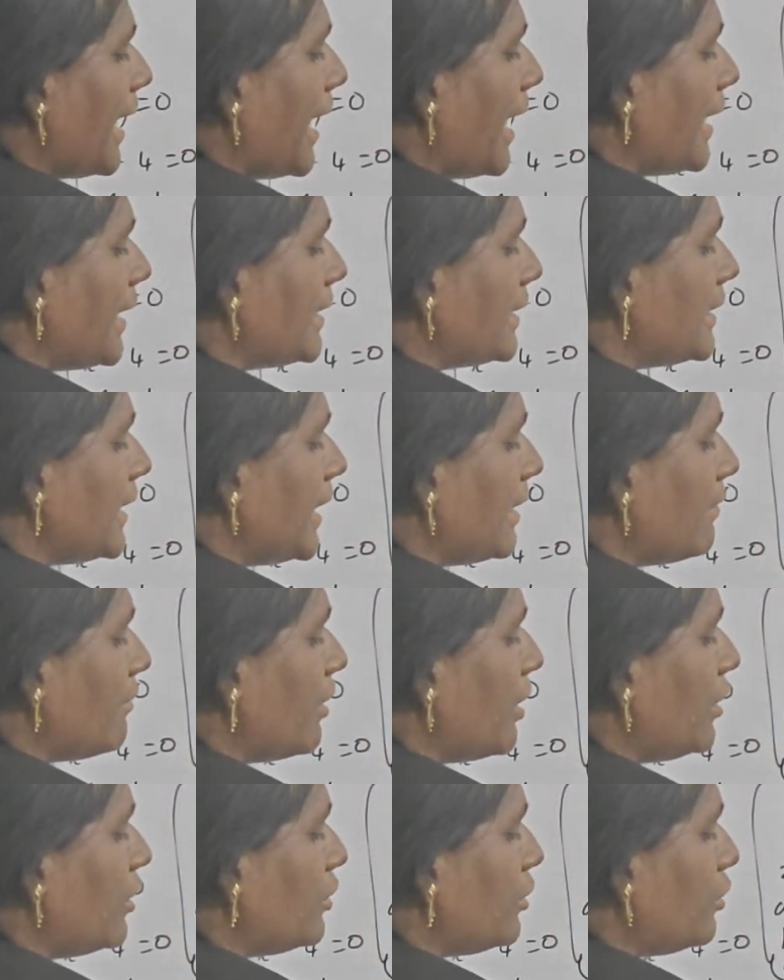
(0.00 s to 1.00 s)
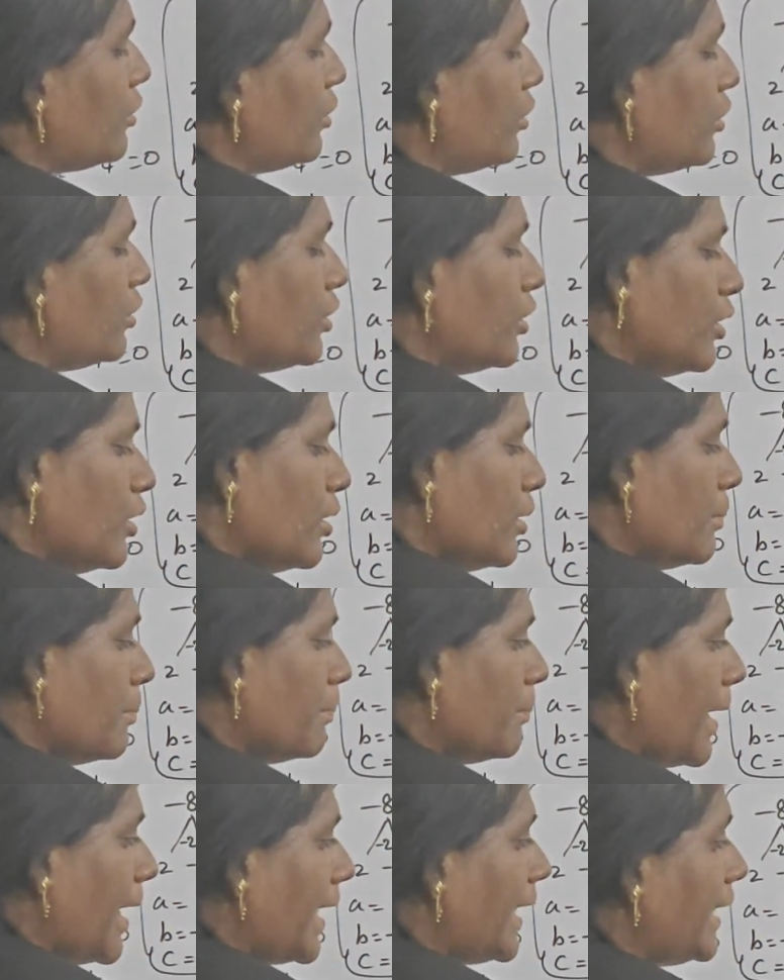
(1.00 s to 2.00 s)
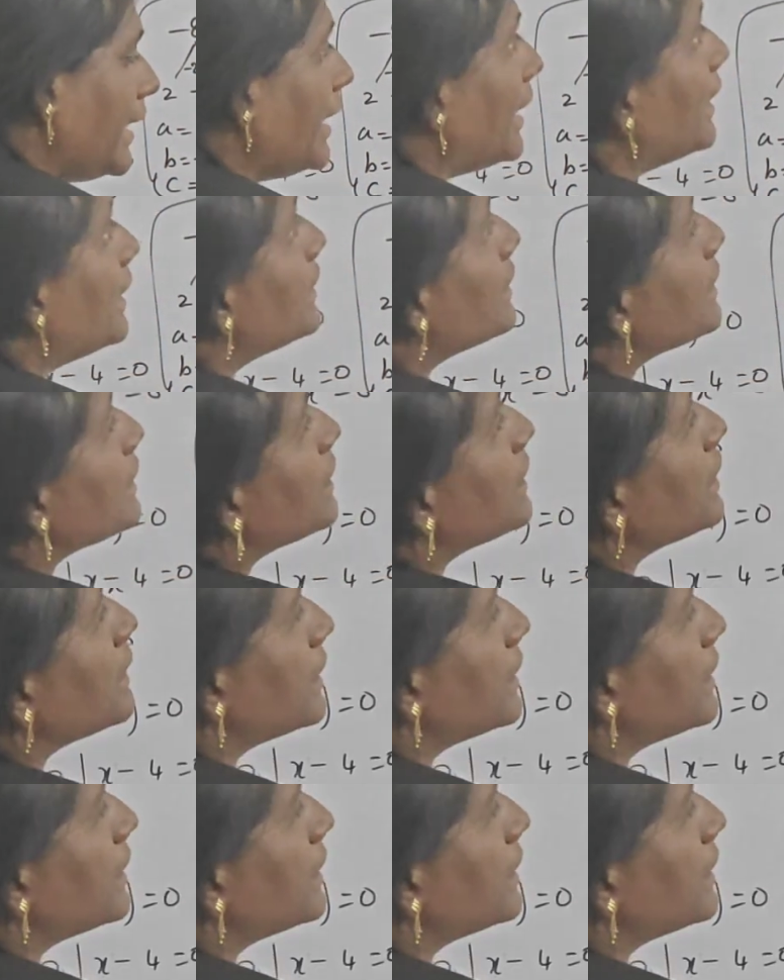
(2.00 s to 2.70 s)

is equal to minus